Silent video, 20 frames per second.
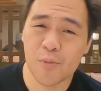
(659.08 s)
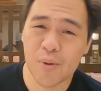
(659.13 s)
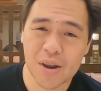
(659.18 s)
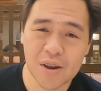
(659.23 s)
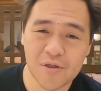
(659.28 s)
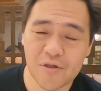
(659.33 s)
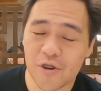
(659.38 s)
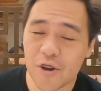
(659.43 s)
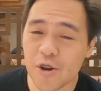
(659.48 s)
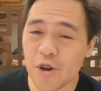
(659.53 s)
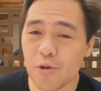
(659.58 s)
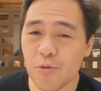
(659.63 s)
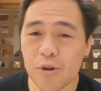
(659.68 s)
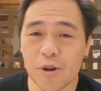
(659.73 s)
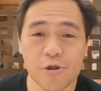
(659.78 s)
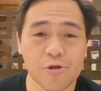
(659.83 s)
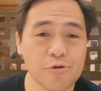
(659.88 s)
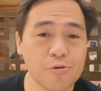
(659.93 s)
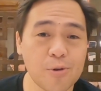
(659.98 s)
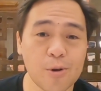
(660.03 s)
we continue with
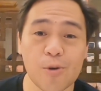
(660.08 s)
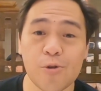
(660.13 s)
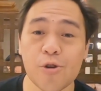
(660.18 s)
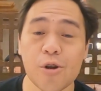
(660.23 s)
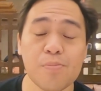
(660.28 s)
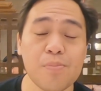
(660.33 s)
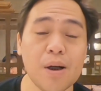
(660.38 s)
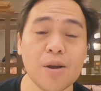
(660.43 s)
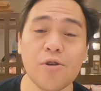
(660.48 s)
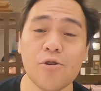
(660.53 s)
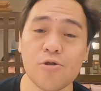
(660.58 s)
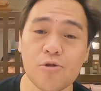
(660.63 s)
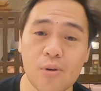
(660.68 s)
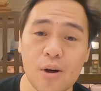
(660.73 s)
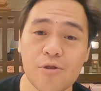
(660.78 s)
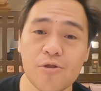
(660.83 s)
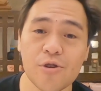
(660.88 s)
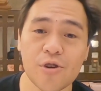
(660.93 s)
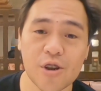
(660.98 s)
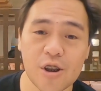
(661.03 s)
this food trip, I just
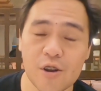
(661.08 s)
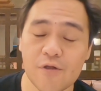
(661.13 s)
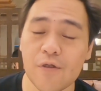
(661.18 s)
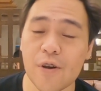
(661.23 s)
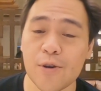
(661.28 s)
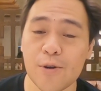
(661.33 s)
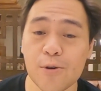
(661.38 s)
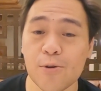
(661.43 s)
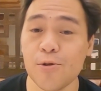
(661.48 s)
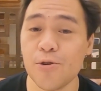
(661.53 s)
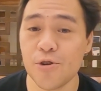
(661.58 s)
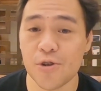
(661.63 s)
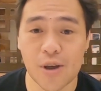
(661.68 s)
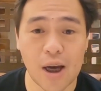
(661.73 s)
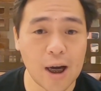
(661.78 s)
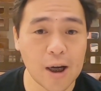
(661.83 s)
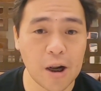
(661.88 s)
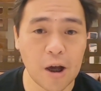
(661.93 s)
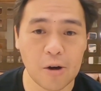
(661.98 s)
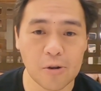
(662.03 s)
want to give a huge
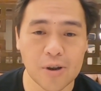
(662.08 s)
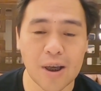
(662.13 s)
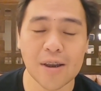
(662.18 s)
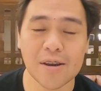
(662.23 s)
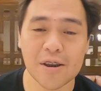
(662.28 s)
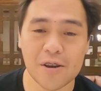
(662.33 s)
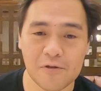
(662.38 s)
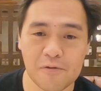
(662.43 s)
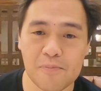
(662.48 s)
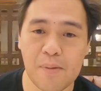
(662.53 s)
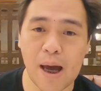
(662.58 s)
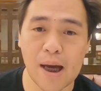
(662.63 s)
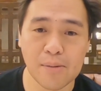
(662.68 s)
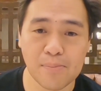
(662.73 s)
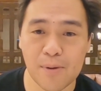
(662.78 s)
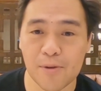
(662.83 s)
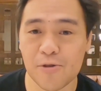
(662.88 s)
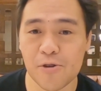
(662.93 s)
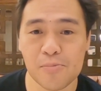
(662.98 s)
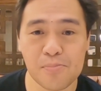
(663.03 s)
shout out and give back
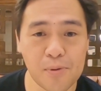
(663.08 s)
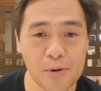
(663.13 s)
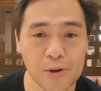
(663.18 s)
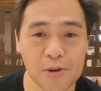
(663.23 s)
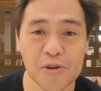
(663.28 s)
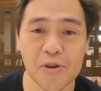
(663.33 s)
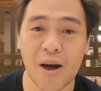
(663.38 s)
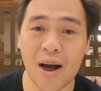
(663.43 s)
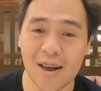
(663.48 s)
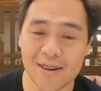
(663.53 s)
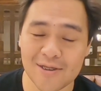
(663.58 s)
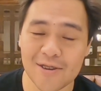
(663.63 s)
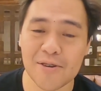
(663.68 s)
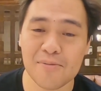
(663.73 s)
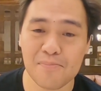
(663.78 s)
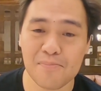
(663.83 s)
my support to Ate